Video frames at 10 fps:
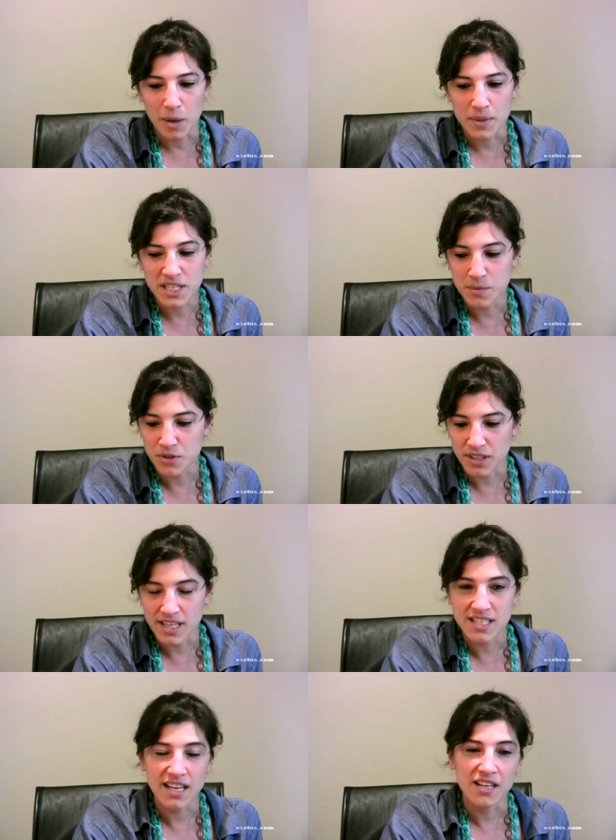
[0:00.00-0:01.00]
It seemed really
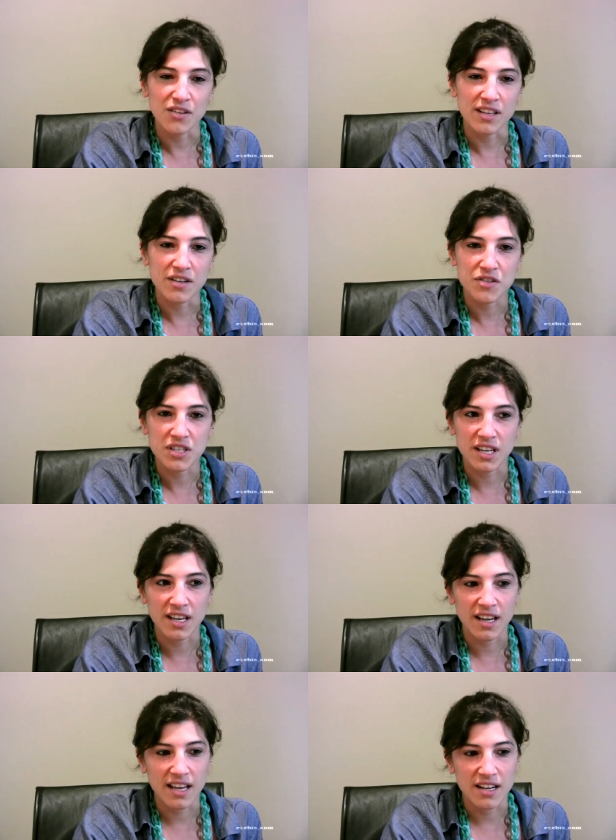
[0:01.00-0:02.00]
exciting, really interesting,
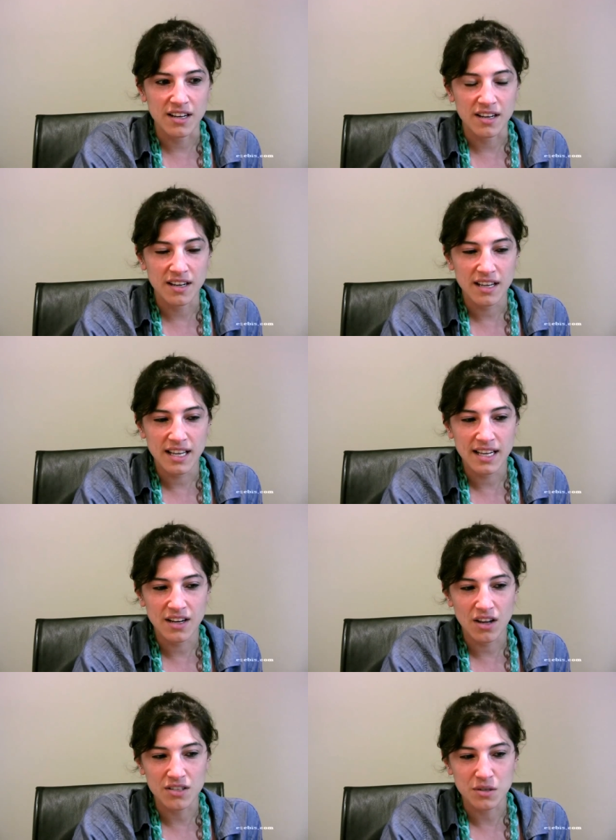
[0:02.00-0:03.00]
and
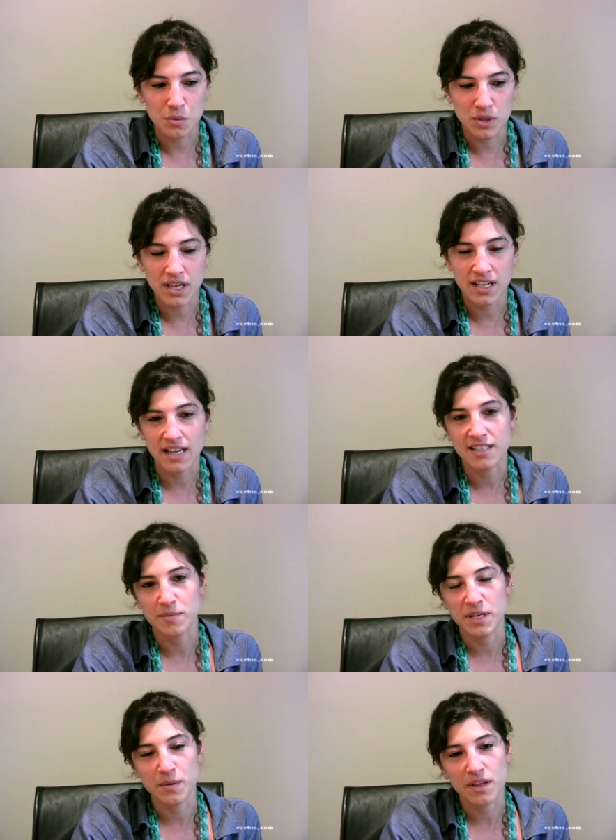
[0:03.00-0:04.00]
it also reconnected
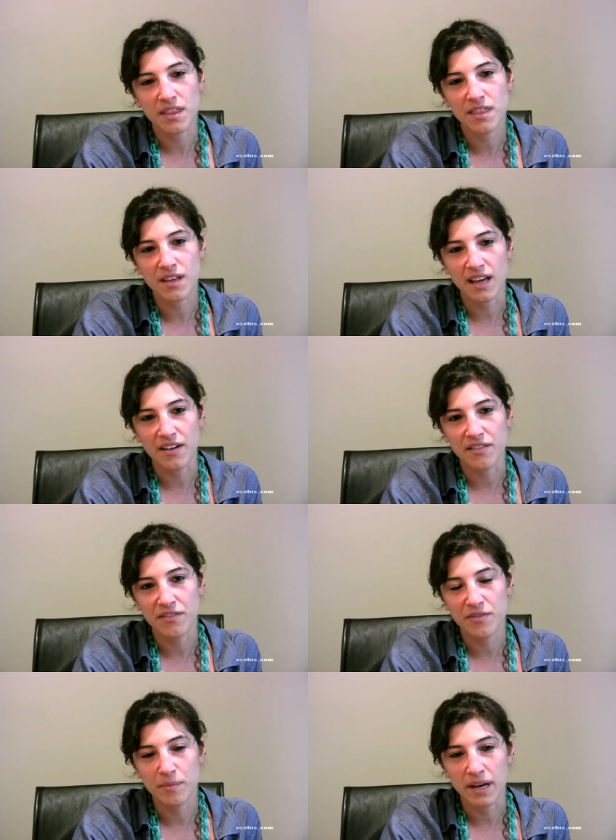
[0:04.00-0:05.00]
me with kind of
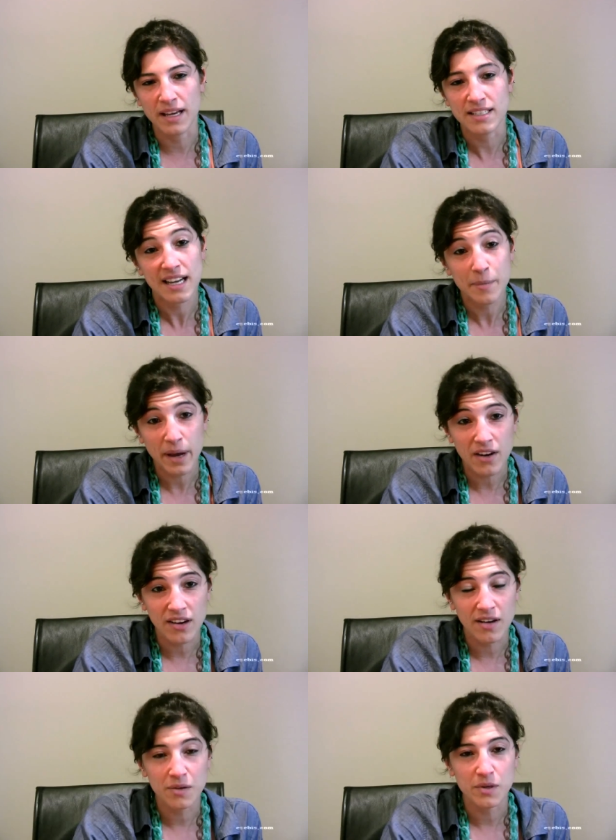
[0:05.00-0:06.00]
my tech background,